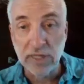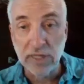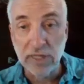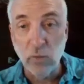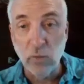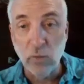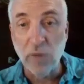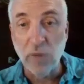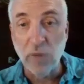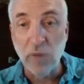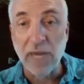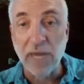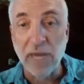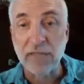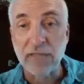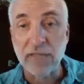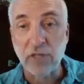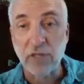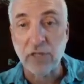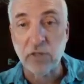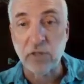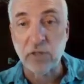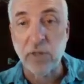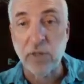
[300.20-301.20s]
Well,
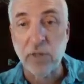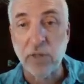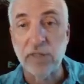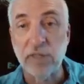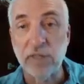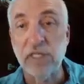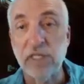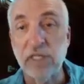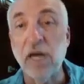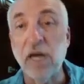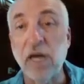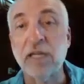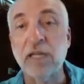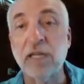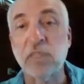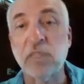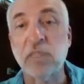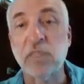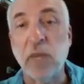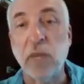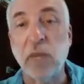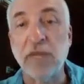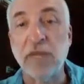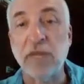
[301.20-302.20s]
1 minus r squared is the
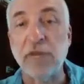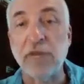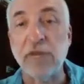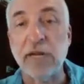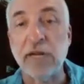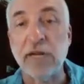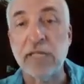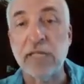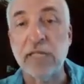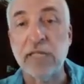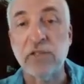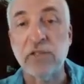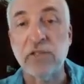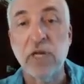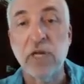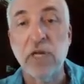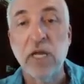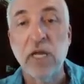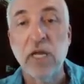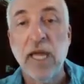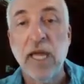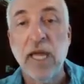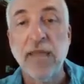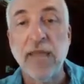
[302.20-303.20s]
unexplained
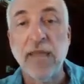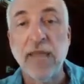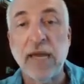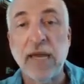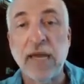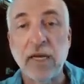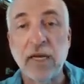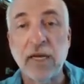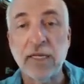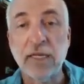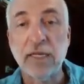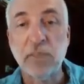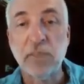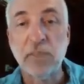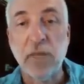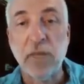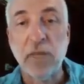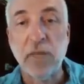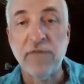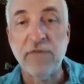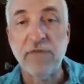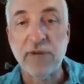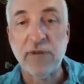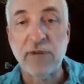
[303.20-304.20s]
variance. That
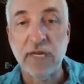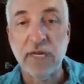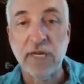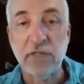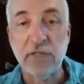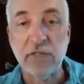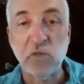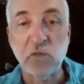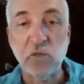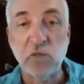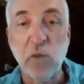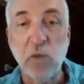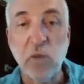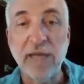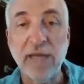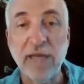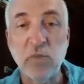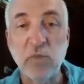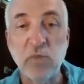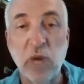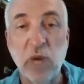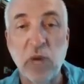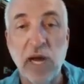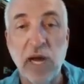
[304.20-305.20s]
unexplained variance
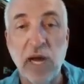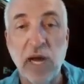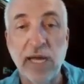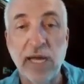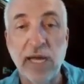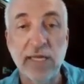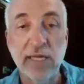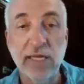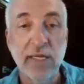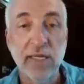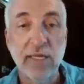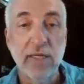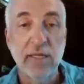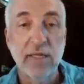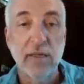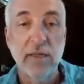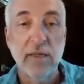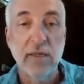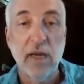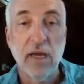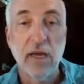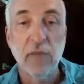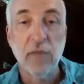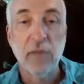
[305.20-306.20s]
is weighted by
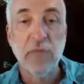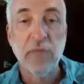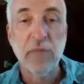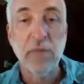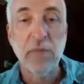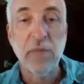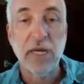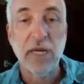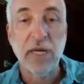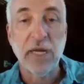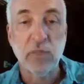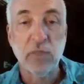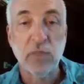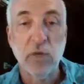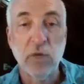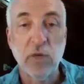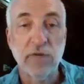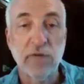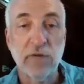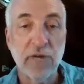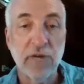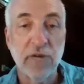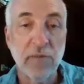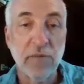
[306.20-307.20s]
p
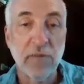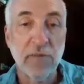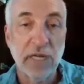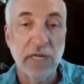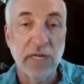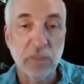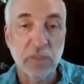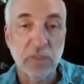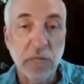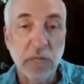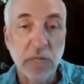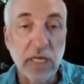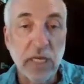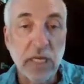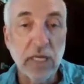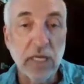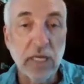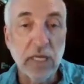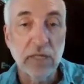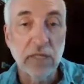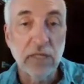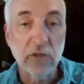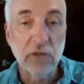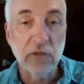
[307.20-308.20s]
minus 1 over n minus
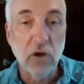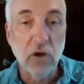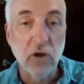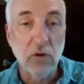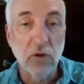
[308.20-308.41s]
p.